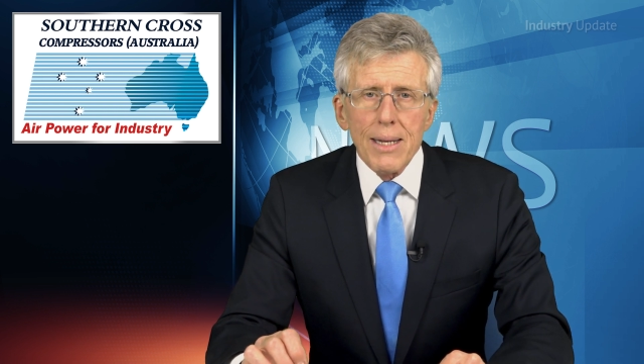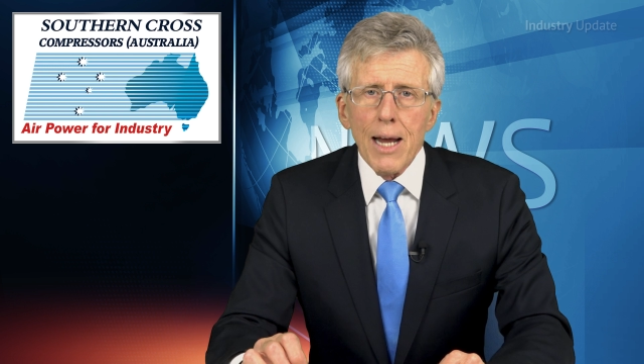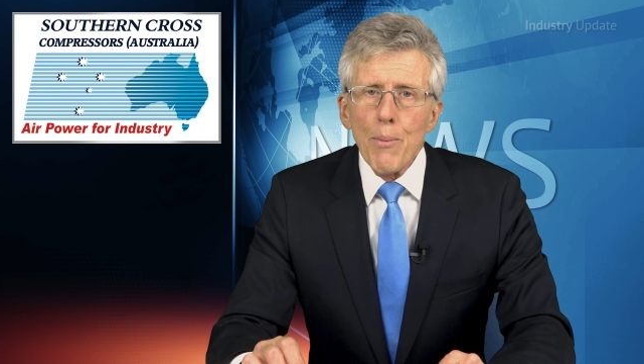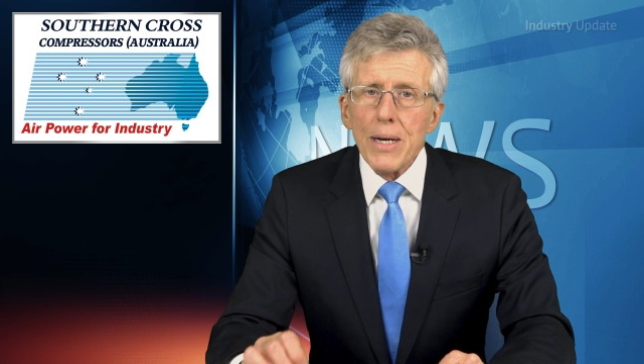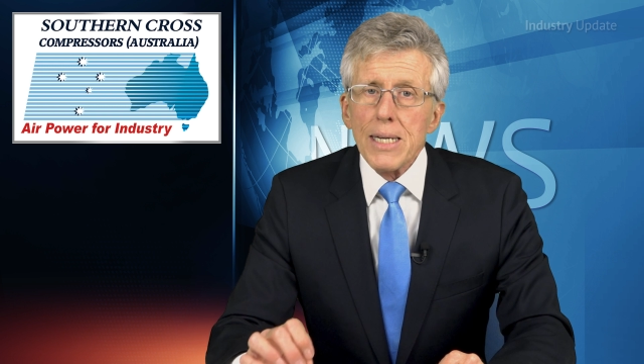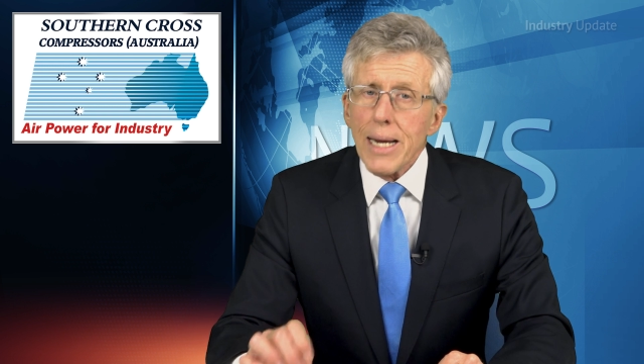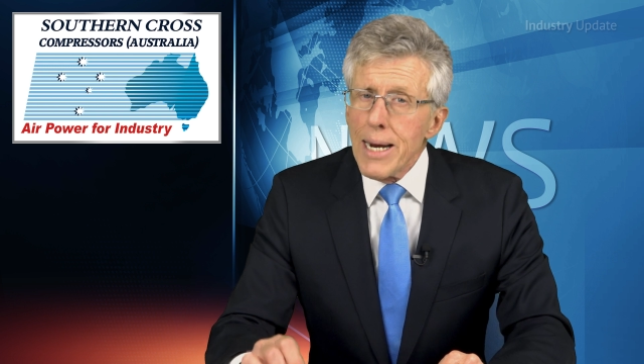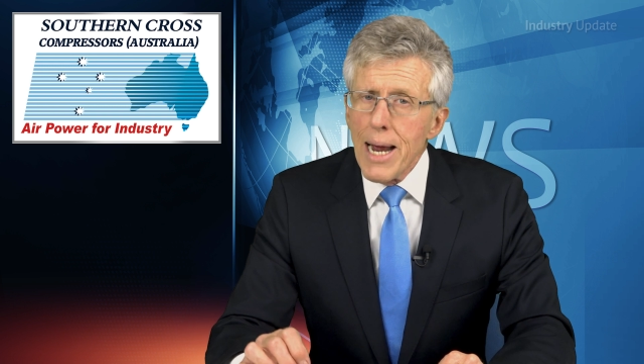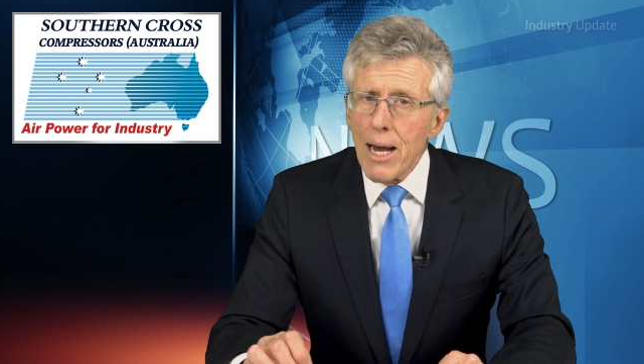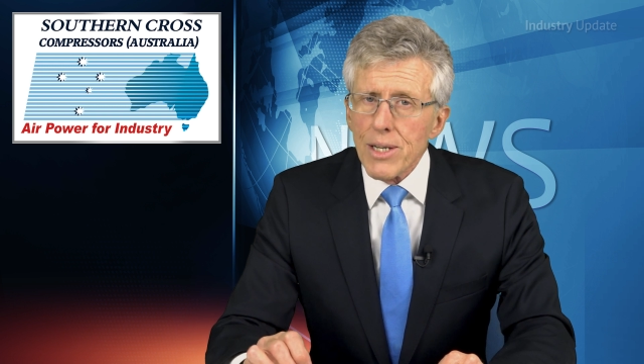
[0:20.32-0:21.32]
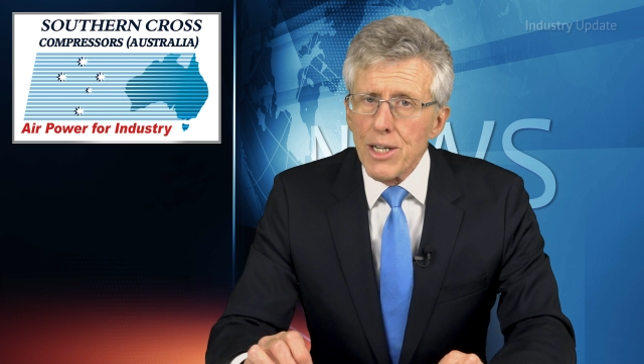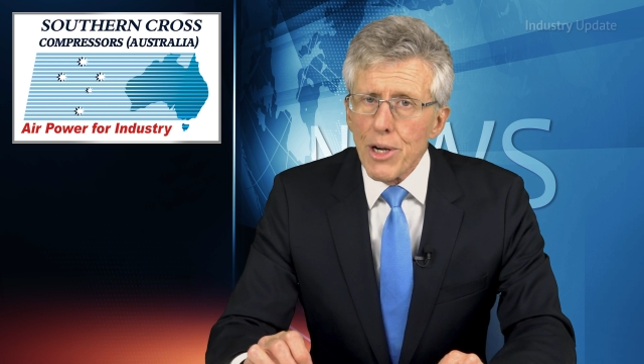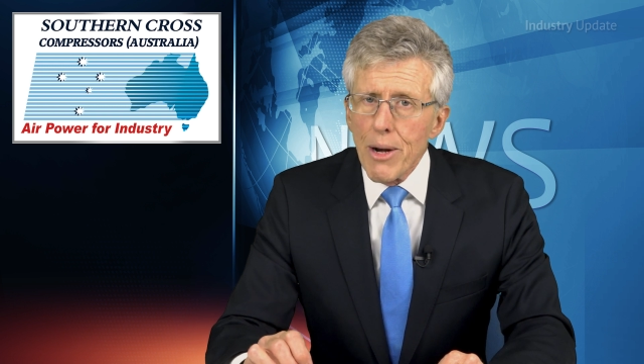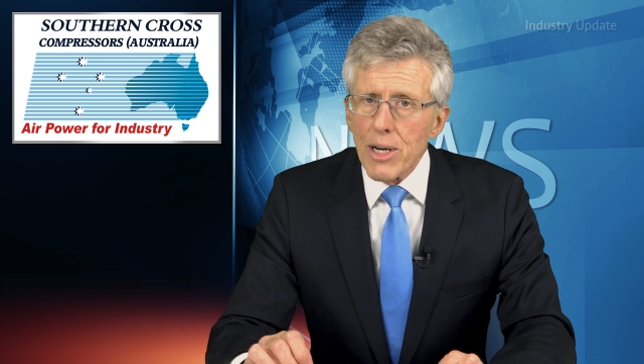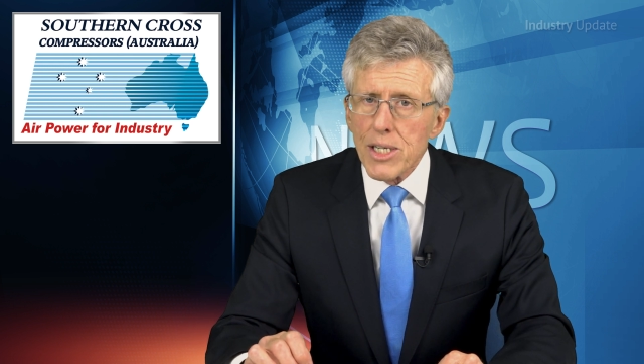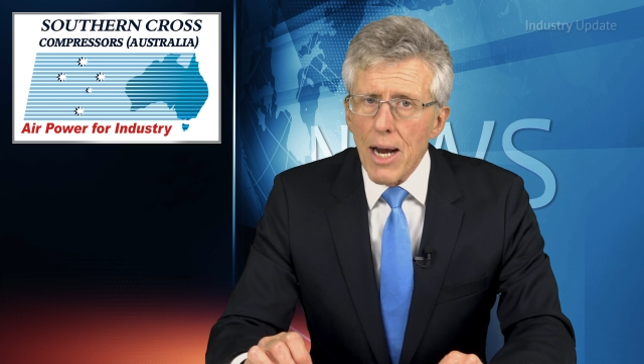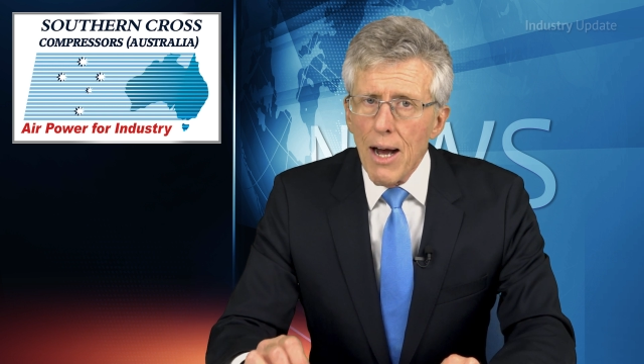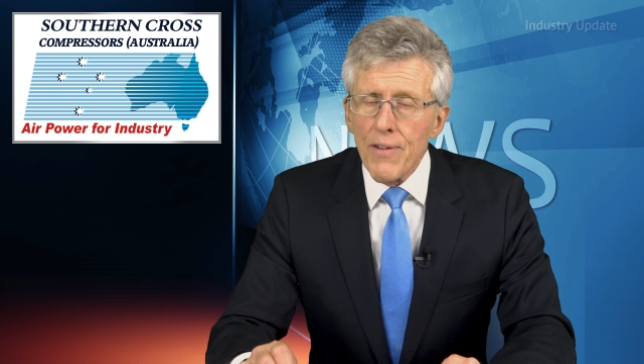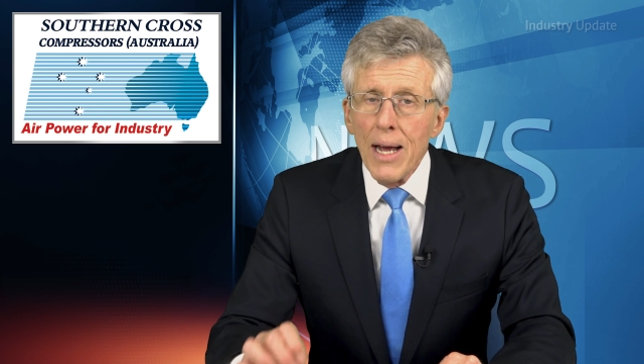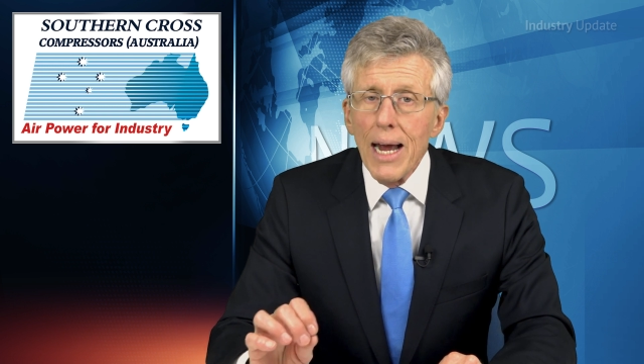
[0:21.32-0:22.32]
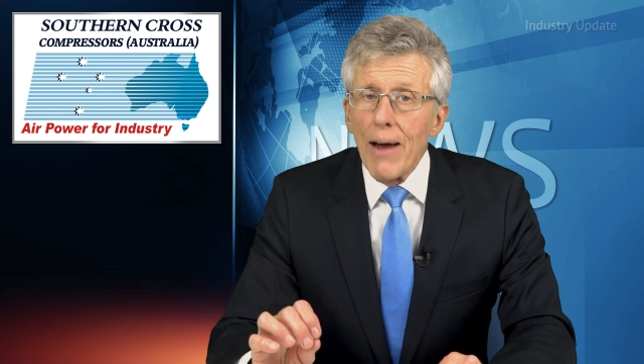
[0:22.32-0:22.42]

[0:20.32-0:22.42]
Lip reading: the company's in-house engineering staff